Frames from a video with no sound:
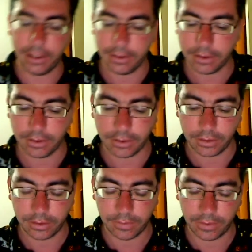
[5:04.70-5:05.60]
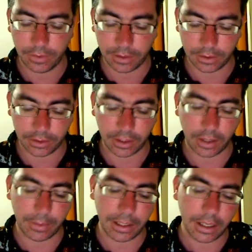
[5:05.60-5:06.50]
in there, so I was just sort of doing it to
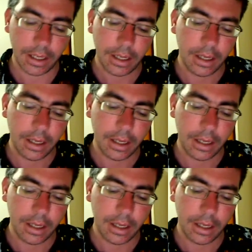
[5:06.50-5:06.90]
show you. But